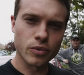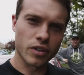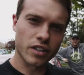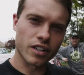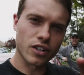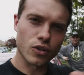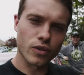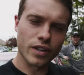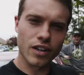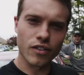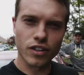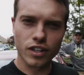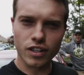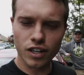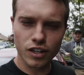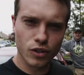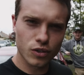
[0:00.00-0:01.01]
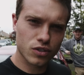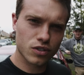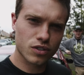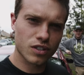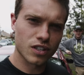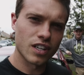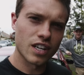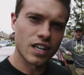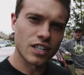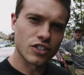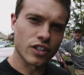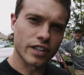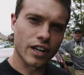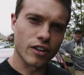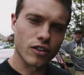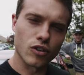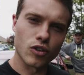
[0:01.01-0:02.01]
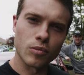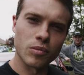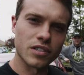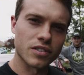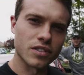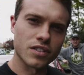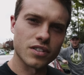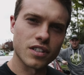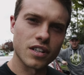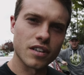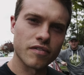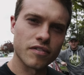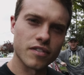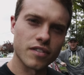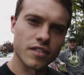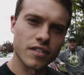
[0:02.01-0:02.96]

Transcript: We're going to go down the coast, check out a whole bunch of stuff